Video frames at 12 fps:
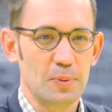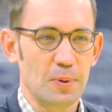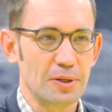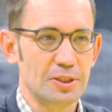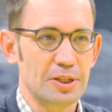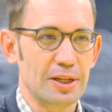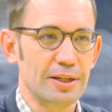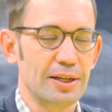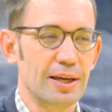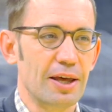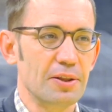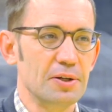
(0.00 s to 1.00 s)
watched it
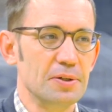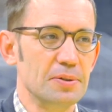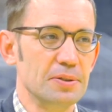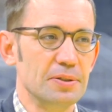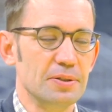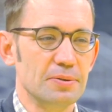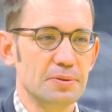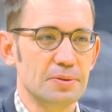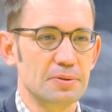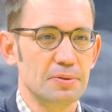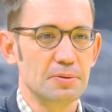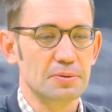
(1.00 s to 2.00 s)
together. It, it
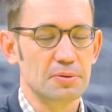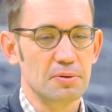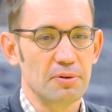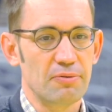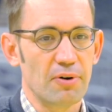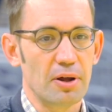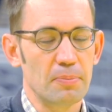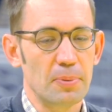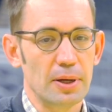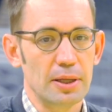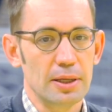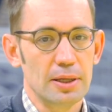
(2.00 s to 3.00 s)
was, it was really fun,
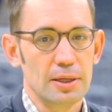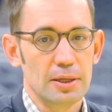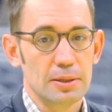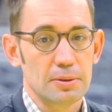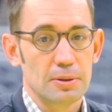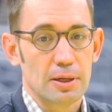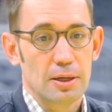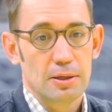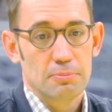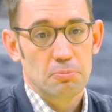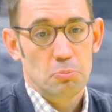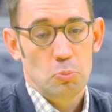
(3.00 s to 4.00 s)
but,
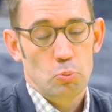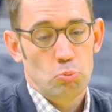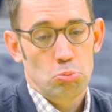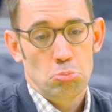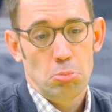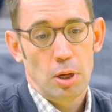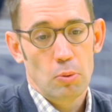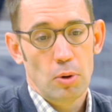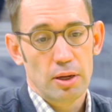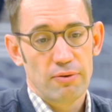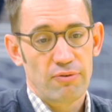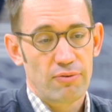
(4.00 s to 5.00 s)
um, my
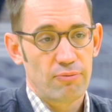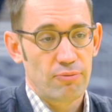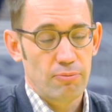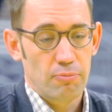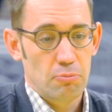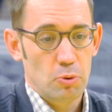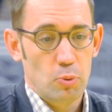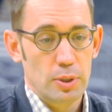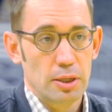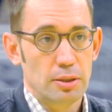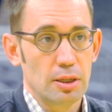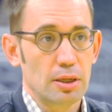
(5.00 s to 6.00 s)
wife, you know, we
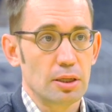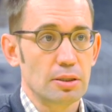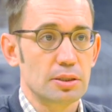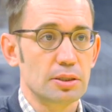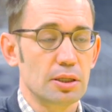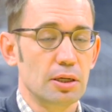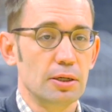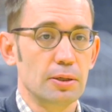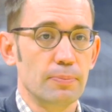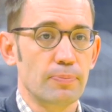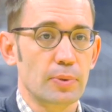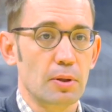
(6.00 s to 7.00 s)
had tickets.
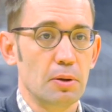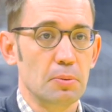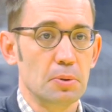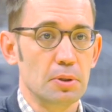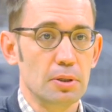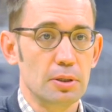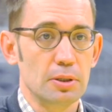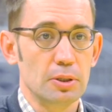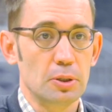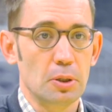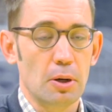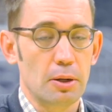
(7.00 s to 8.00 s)
Um, they were,
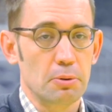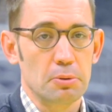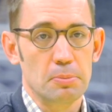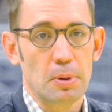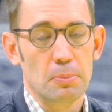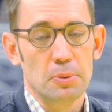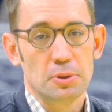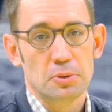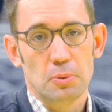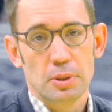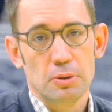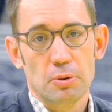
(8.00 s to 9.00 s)
you know, I don't remember,
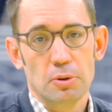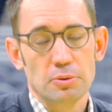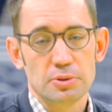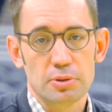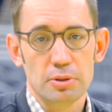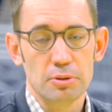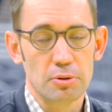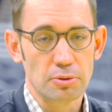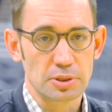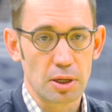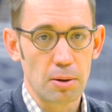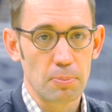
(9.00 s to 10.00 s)
twenty rows, thirty
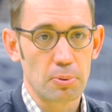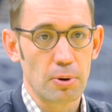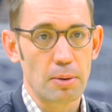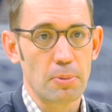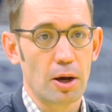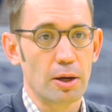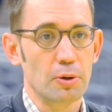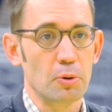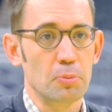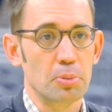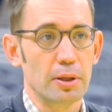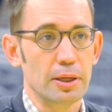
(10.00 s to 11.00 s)
rows up, right behind
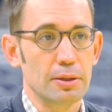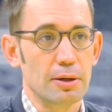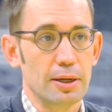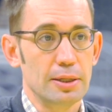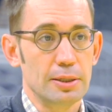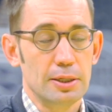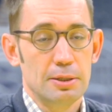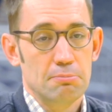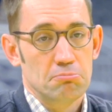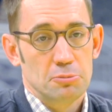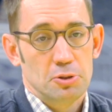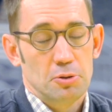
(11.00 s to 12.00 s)
home plate, right?
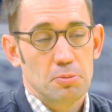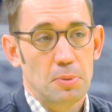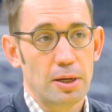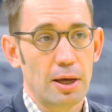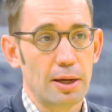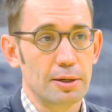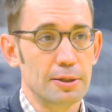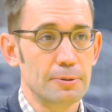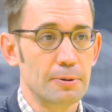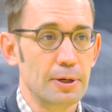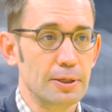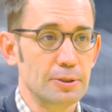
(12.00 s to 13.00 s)
She took my daughter,
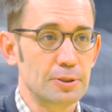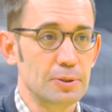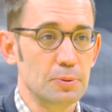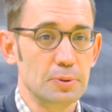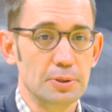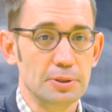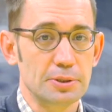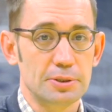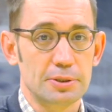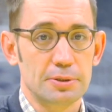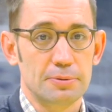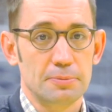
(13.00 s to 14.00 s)
right? She
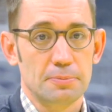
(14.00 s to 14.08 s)
was,